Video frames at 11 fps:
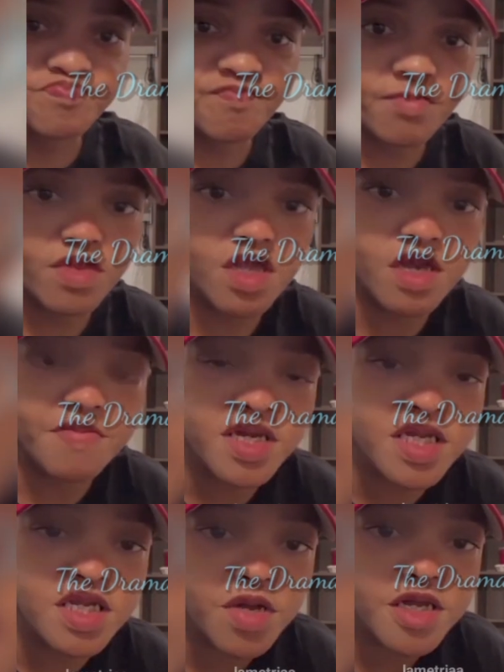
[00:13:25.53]
but
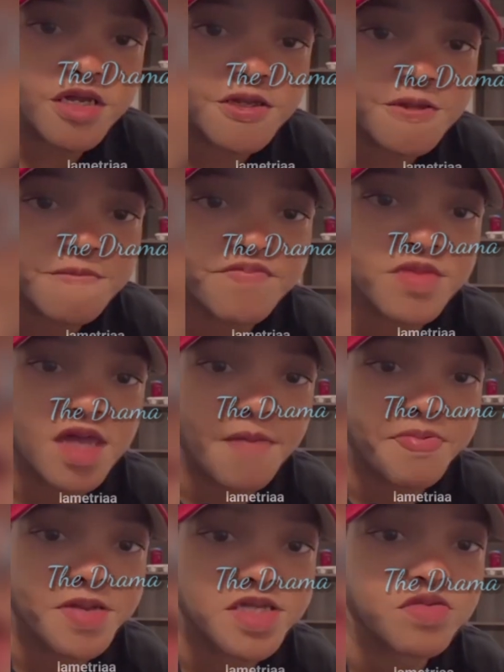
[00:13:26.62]
anyway, I play too
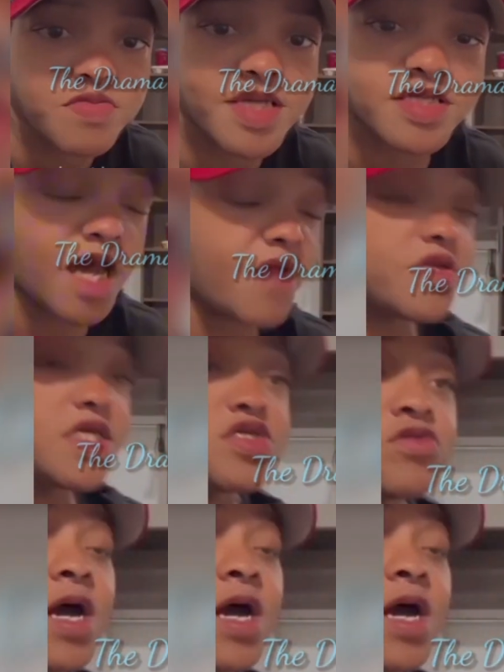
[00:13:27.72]
much. I really do. I do